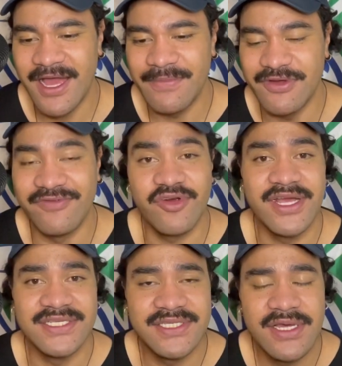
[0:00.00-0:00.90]
Your
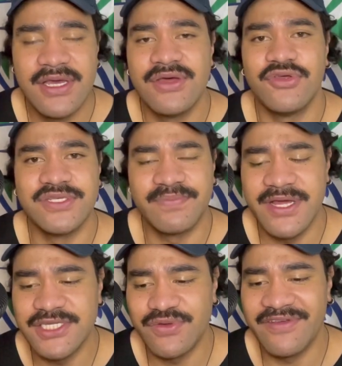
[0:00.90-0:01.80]
Frays, those
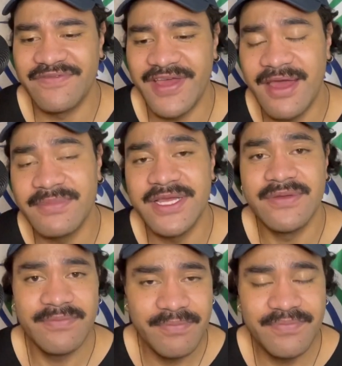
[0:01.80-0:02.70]
players who have
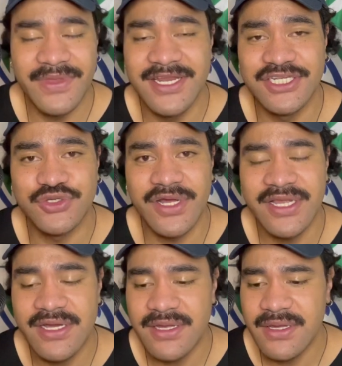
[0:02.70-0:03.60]
family in
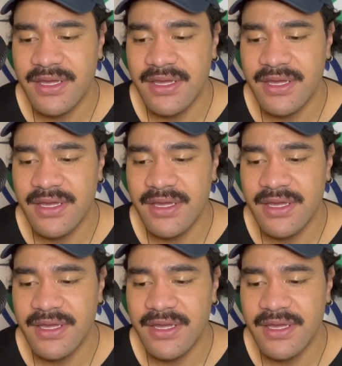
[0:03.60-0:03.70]
Australia.